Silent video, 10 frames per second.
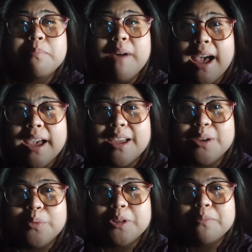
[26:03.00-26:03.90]

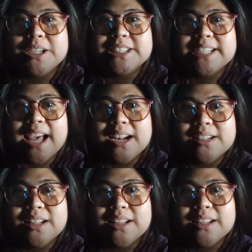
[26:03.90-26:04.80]
by with my
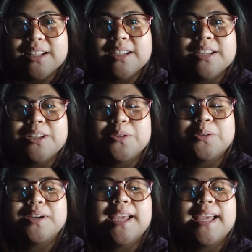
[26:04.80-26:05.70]
channel, you
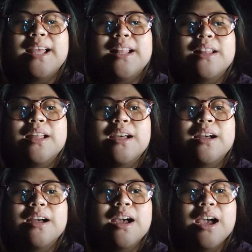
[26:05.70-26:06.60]
know, and
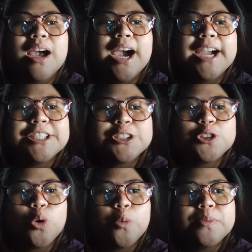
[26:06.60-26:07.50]
I just
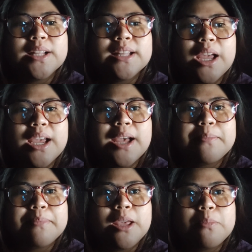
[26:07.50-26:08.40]
hope that I
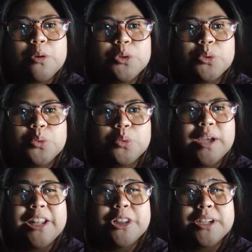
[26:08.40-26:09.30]
am able to
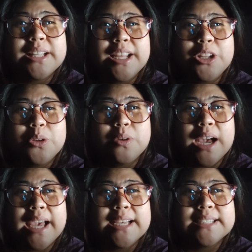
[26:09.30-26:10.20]
entertain you
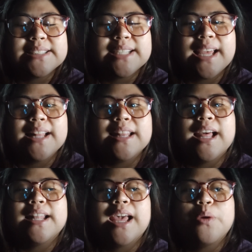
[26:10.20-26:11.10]
guys and
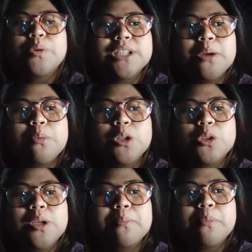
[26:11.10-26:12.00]
that I was able
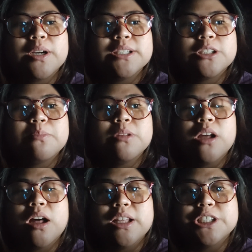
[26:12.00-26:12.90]
to impart some
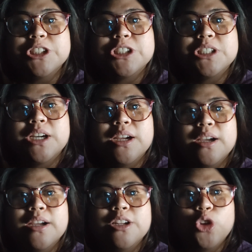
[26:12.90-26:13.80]
knowledge
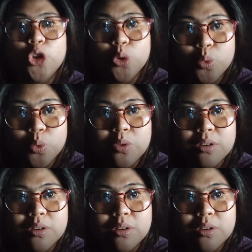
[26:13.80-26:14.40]
to you,